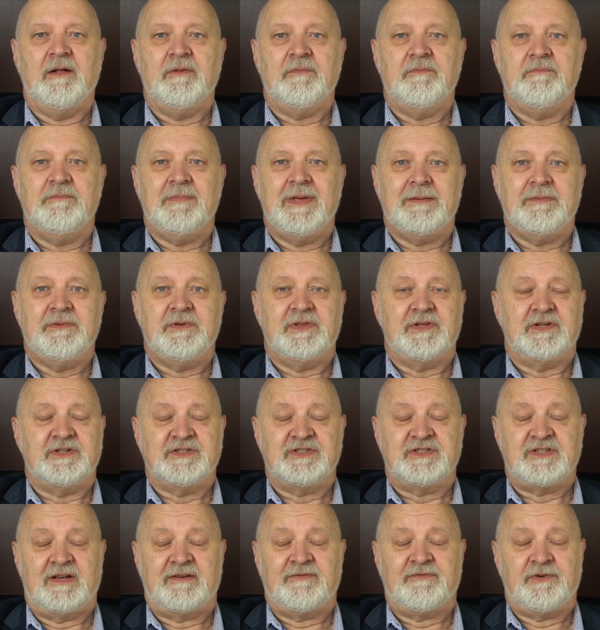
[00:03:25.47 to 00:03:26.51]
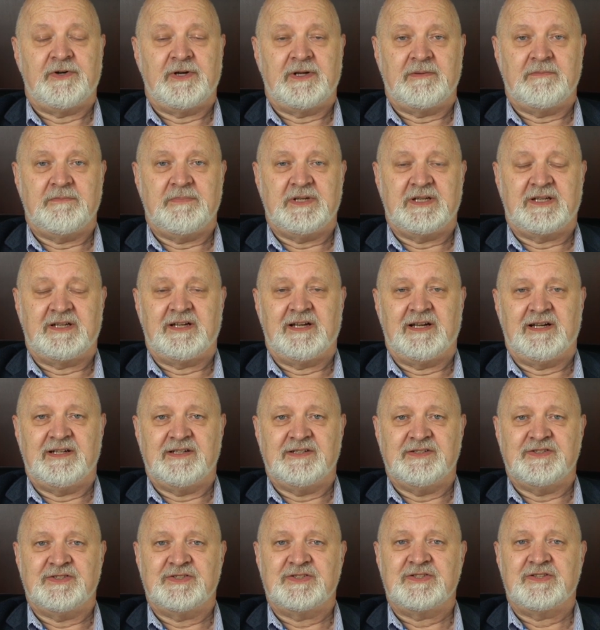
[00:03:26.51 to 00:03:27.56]
maybe they're suffering
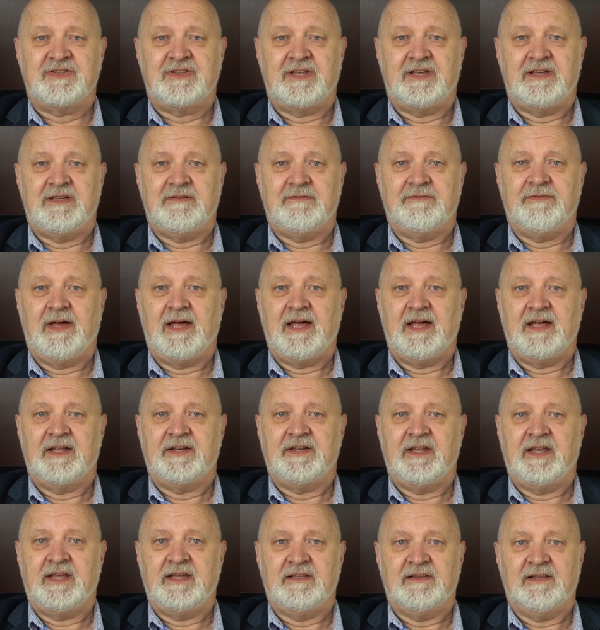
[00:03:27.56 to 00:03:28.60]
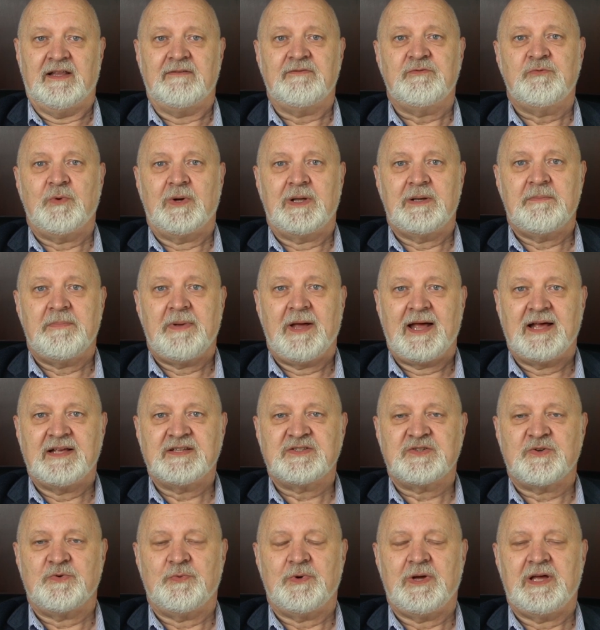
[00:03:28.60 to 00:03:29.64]
because they've had a loved one
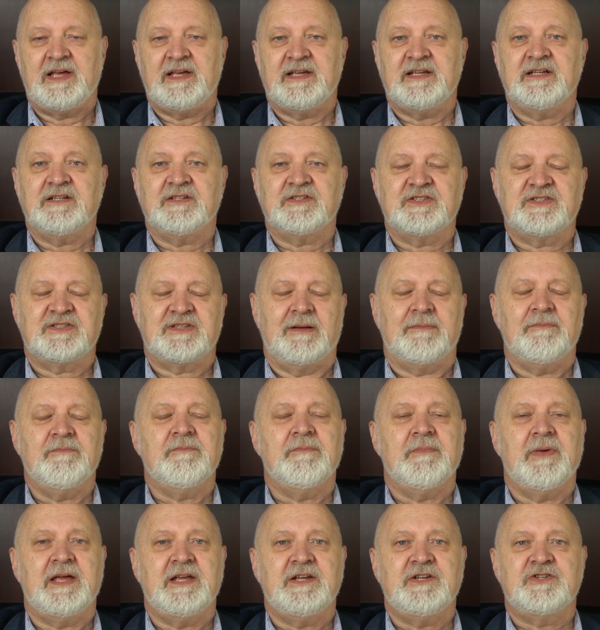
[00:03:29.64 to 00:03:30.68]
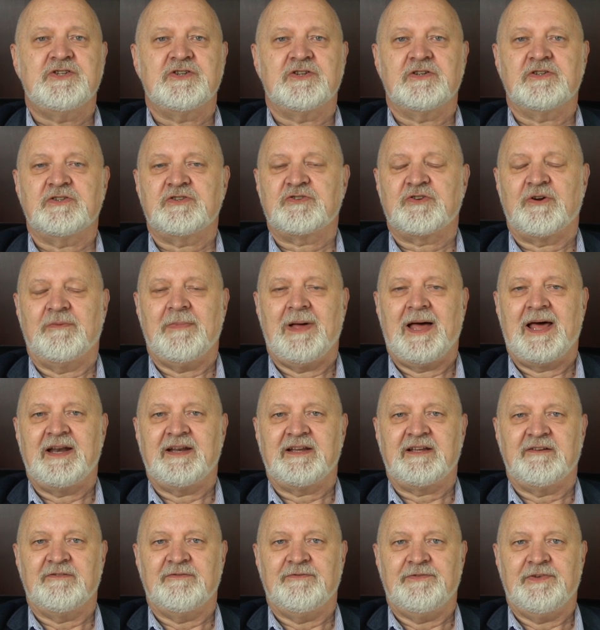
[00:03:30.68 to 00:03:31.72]
pass away. Some major
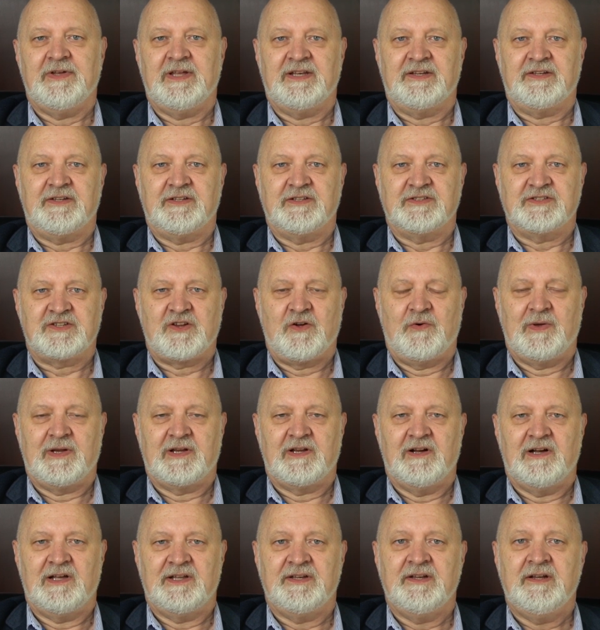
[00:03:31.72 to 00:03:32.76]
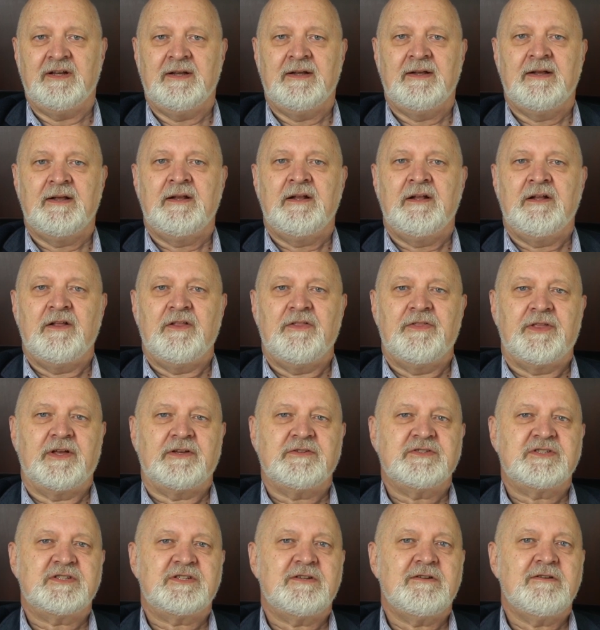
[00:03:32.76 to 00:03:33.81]
traumatic event is going on.
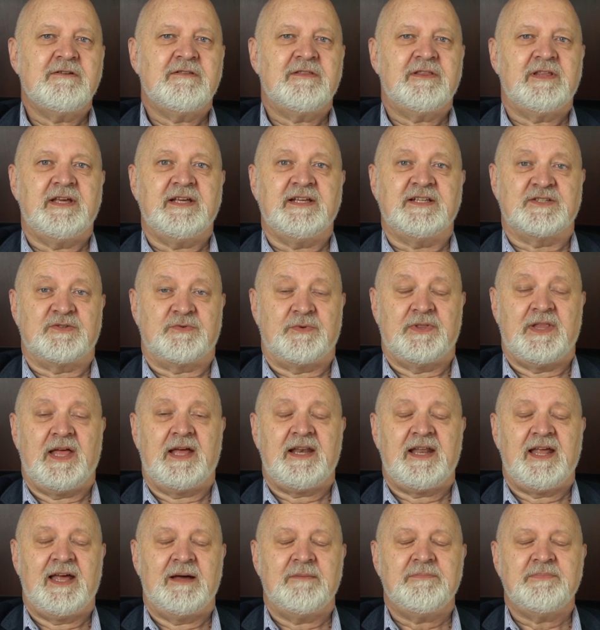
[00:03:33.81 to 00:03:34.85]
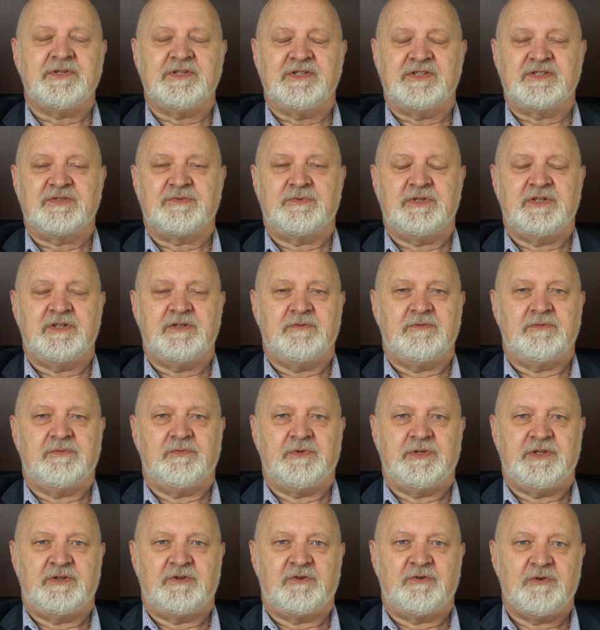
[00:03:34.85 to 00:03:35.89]
Those two things, when that happens, when
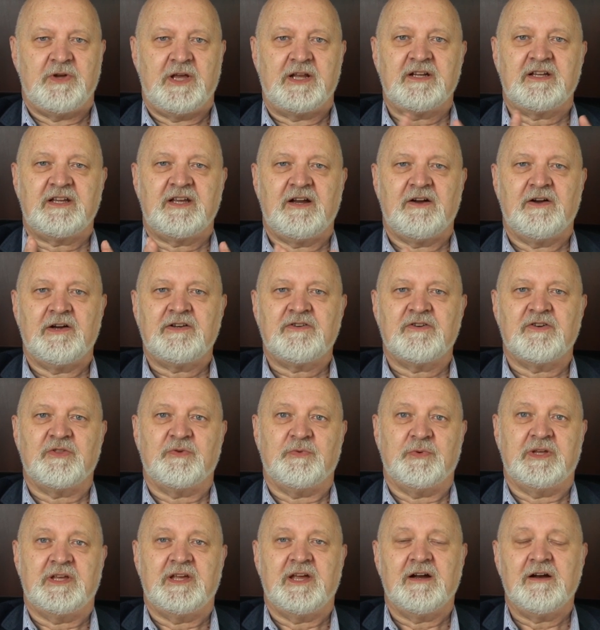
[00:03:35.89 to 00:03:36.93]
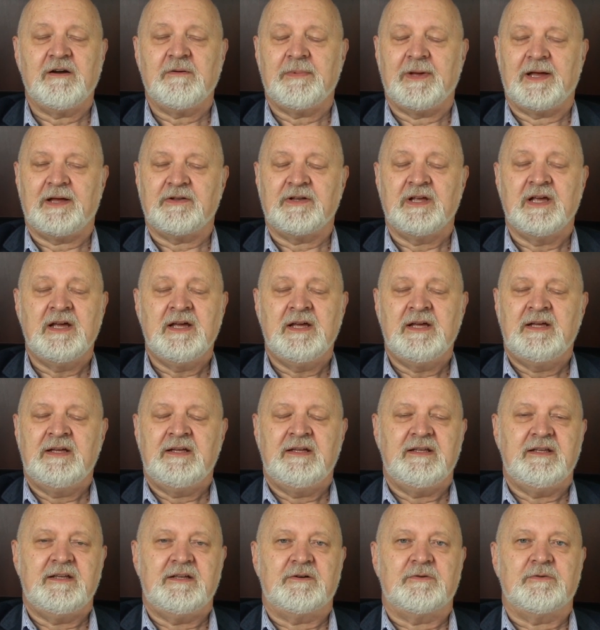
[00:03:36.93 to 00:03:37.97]
you create a character that we care about,
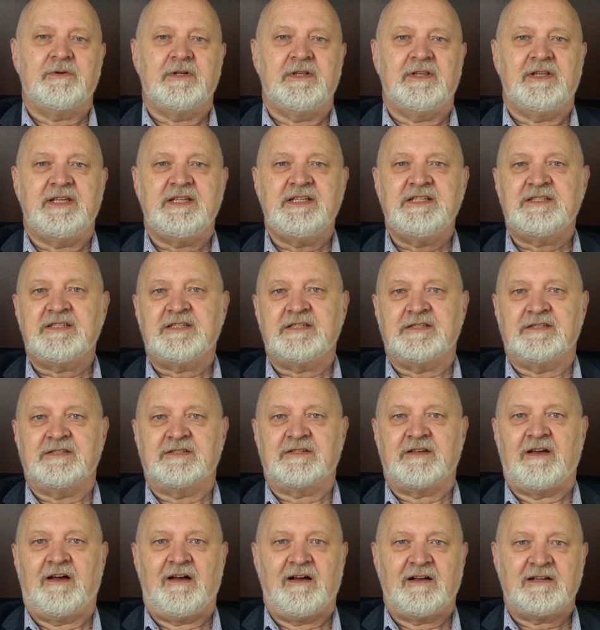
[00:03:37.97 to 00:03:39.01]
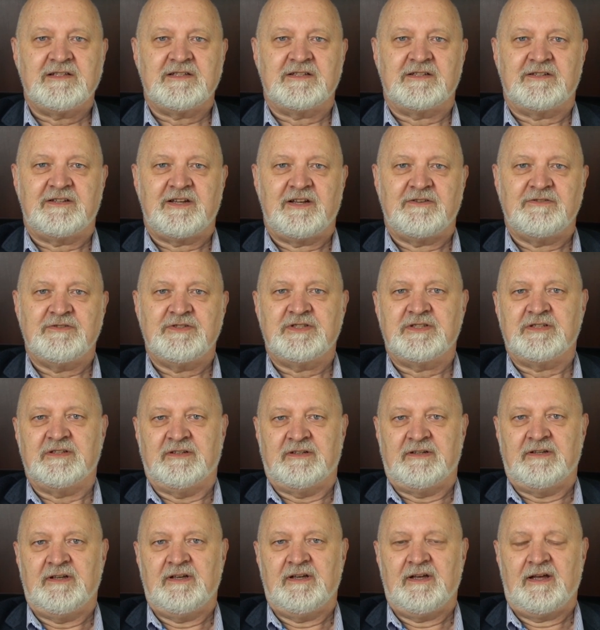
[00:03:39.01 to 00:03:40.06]
it releases
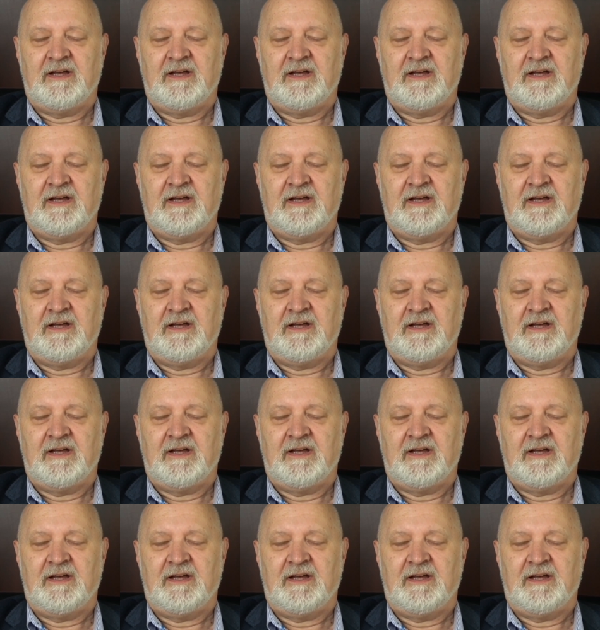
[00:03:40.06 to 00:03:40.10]
oxytocin